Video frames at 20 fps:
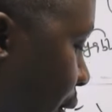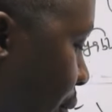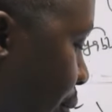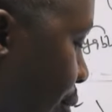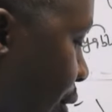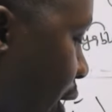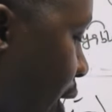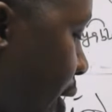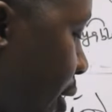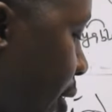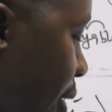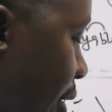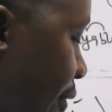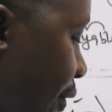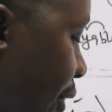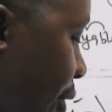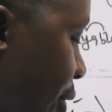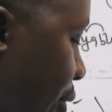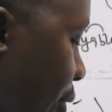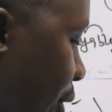plus
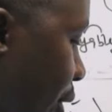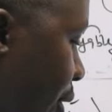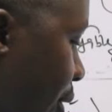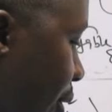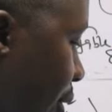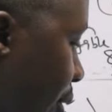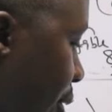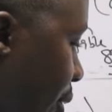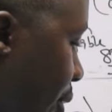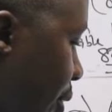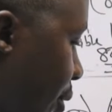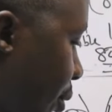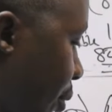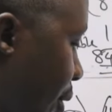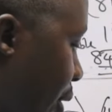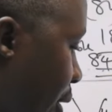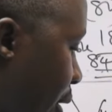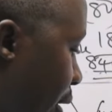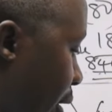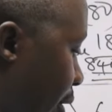1120. We
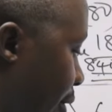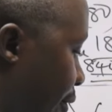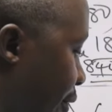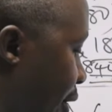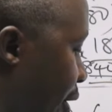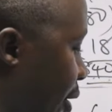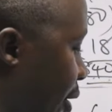have